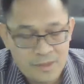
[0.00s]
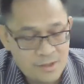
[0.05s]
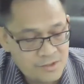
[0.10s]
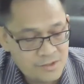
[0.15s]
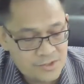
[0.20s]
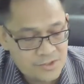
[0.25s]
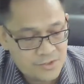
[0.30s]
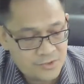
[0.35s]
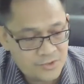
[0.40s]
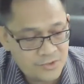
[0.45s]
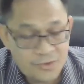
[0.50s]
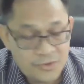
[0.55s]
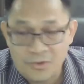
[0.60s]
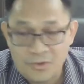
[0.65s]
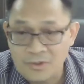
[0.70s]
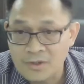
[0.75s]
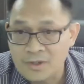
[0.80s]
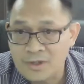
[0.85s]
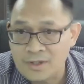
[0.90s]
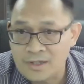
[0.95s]
So
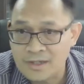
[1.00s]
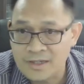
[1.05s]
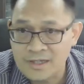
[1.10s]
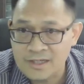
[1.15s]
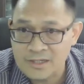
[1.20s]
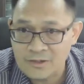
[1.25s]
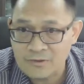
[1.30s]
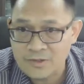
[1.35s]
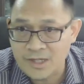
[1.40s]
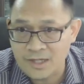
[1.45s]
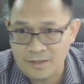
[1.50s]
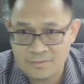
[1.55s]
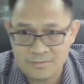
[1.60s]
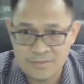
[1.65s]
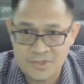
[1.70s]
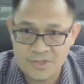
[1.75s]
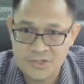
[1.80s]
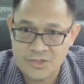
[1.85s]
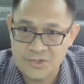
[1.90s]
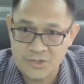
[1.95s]
your learning outcome
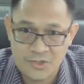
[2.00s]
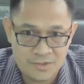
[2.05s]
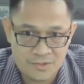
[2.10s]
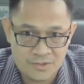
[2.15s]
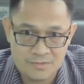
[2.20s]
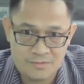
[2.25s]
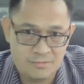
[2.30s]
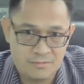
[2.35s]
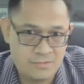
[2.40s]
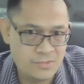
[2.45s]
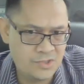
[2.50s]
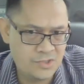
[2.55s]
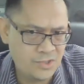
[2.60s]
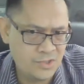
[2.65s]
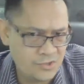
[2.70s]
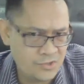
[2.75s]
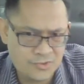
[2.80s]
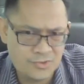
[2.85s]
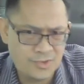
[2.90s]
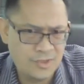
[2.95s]
is not
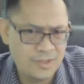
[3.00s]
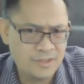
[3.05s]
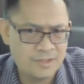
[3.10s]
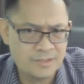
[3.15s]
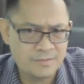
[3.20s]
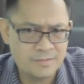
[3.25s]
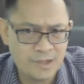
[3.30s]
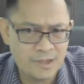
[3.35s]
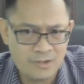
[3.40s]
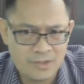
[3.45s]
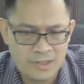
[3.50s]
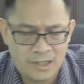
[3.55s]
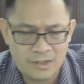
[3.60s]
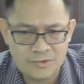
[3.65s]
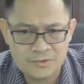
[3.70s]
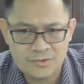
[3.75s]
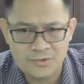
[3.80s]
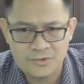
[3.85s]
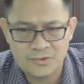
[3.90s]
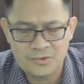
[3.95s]
to learn about how
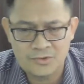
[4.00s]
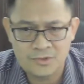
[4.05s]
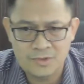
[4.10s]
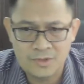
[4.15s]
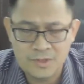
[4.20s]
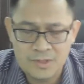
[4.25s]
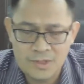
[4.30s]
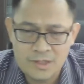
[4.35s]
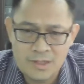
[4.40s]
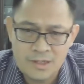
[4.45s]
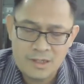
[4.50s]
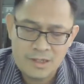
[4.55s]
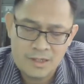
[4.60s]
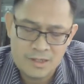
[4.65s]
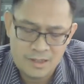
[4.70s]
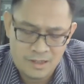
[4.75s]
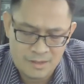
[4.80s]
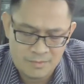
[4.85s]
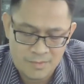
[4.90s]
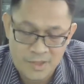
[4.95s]
to do
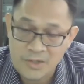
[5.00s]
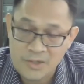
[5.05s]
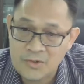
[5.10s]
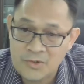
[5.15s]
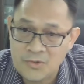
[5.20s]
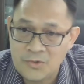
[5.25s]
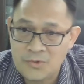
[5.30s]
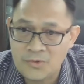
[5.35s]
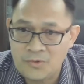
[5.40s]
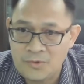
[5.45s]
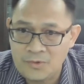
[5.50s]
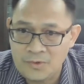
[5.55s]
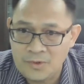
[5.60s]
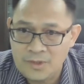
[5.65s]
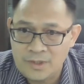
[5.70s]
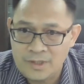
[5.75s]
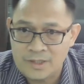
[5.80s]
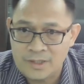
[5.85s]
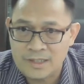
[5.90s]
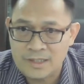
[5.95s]
micro
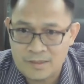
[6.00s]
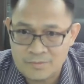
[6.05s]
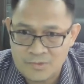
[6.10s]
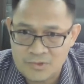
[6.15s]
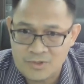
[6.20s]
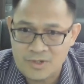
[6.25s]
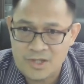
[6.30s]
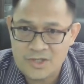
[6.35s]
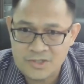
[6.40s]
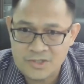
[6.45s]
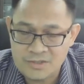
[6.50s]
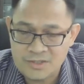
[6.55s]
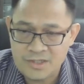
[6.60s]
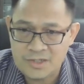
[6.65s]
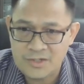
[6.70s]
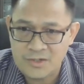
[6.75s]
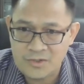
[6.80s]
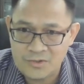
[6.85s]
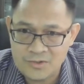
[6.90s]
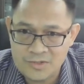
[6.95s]
encapsulation
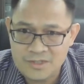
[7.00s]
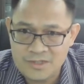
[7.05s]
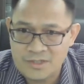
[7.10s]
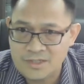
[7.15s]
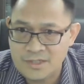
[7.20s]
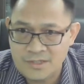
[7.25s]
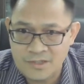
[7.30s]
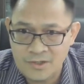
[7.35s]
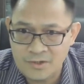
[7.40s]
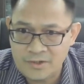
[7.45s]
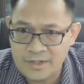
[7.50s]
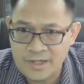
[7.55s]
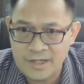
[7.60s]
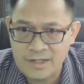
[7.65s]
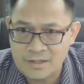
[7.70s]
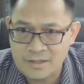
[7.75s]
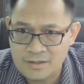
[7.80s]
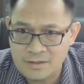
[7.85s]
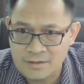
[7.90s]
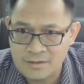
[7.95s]
technologies and all that.
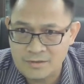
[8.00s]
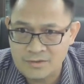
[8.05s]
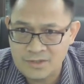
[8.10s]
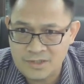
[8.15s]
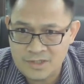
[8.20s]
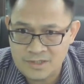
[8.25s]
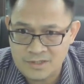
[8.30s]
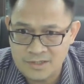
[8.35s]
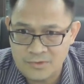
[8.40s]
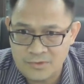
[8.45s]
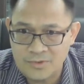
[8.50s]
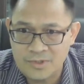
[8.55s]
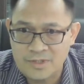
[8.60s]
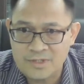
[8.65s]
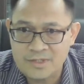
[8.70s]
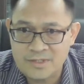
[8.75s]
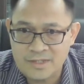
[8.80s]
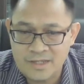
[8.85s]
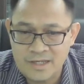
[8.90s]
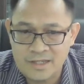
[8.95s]
You just need to
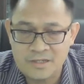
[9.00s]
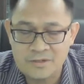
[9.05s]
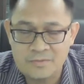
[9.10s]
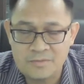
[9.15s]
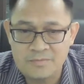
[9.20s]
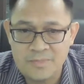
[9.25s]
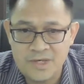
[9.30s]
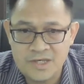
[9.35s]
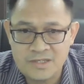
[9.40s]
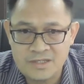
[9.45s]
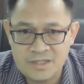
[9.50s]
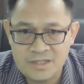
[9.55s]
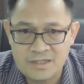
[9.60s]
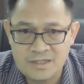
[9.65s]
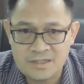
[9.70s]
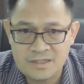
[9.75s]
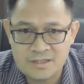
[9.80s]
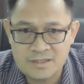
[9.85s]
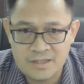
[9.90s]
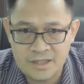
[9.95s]
understand the
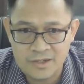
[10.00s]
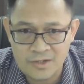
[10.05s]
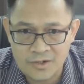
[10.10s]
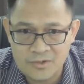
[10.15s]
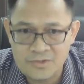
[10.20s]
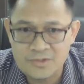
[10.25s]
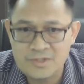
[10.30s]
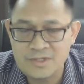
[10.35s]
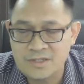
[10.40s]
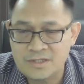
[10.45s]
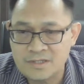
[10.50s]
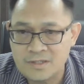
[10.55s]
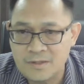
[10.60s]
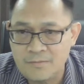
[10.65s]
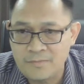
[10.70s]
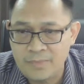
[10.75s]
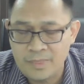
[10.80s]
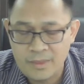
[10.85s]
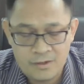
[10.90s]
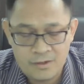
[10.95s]
basics technologies
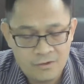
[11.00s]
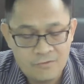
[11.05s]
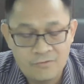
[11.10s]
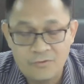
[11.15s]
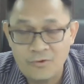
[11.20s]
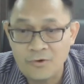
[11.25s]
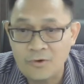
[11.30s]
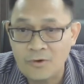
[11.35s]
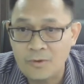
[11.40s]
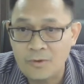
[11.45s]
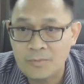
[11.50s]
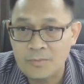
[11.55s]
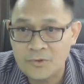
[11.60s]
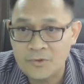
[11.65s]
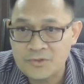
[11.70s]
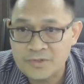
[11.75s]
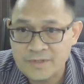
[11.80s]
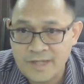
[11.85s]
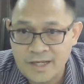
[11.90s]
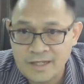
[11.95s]
for
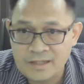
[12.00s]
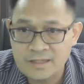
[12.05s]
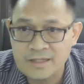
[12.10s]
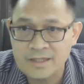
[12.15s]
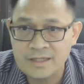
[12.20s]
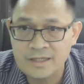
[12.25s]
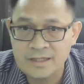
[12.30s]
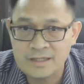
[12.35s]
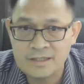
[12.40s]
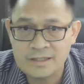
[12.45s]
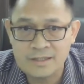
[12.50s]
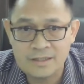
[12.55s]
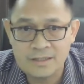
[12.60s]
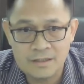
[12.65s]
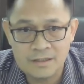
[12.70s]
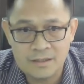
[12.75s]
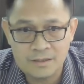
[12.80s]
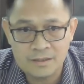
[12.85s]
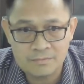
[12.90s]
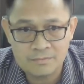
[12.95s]
protecting
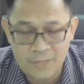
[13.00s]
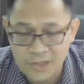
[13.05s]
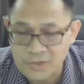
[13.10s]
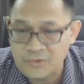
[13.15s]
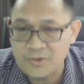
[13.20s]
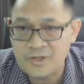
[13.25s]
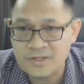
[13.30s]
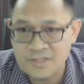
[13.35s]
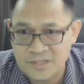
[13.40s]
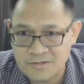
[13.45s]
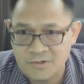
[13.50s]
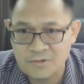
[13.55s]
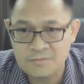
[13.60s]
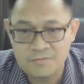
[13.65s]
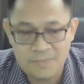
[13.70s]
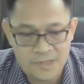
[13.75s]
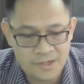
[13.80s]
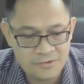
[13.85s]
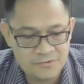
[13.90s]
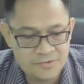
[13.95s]
bioactive
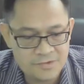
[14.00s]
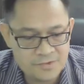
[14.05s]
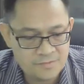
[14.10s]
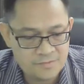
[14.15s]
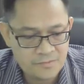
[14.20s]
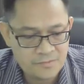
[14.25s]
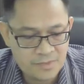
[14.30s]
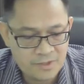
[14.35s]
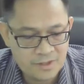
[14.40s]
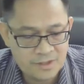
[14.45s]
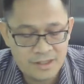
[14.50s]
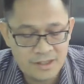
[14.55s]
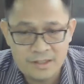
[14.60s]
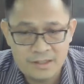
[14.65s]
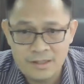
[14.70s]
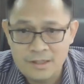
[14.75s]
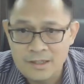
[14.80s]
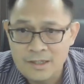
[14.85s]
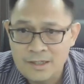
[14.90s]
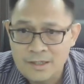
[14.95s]
compounds. Okay,
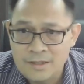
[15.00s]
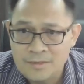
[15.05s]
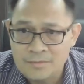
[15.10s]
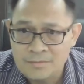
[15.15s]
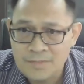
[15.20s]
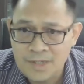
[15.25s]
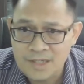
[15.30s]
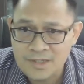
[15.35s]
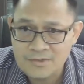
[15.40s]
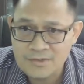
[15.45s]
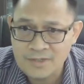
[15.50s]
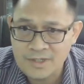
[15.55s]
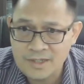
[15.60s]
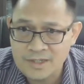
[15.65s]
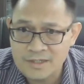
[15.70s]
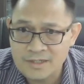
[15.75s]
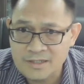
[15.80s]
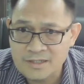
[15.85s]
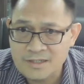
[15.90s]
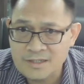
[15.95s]
but today
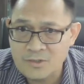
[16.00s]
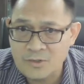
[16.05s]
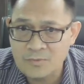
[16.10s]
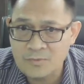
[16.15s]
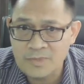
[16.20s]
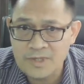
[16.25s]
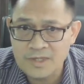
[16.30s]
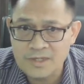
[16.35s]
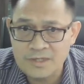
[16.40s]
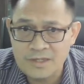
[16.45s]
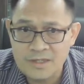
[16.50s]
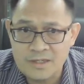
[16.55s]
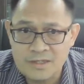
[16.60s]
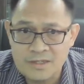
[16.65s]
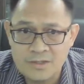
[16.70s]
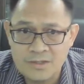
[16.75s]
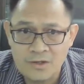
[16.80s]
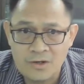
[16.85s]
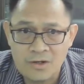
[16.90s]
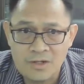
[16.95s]
this topic
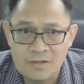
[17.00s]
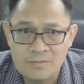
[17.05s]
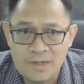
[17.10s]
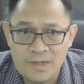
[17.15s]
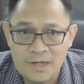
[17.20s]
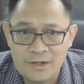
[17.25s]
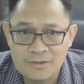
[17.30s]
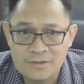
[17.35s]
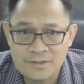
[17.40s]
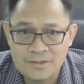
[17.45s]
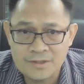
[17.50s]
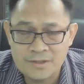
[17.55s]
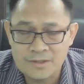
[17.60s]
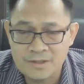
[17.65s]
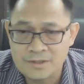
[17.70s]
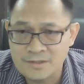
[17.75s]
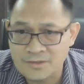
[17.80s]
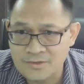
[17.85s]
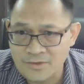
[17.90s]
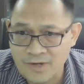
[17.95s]
is all about
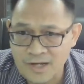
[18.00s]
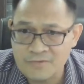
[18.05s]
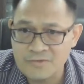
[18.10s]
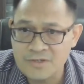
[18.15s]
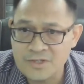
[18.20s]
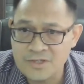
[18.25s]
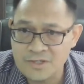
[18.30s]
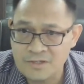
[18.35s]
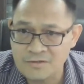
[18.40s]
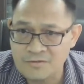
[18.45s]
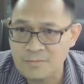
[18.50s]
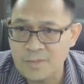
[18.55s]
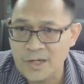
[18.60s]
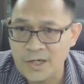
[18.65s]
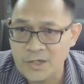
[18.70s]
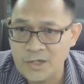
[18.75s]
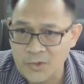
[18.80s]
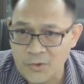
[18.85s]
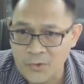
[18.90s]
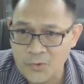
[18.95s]
drivers of
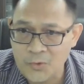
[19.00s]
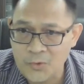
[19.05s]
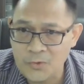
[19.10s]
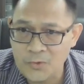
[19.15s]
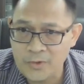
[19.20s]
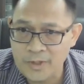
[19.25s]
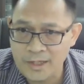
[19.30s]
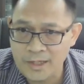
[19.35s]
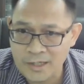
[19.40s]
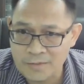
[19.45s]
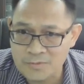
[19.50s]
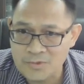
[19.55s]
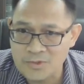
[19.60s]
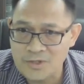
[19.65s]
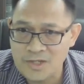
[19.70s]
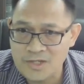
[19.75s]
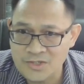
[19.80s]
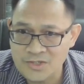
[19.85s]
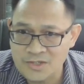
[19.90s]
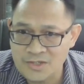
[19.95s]
micro
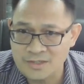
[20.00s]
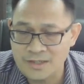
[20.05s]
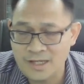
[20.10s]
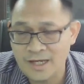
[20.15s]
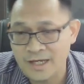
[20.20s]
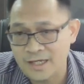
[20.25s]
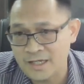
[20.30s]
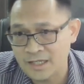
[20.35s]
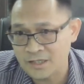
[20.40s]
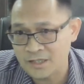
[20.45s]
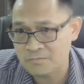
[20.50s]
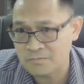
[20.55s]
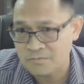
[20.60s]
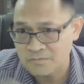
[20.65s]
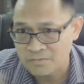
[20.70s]
encapsulation, i.e.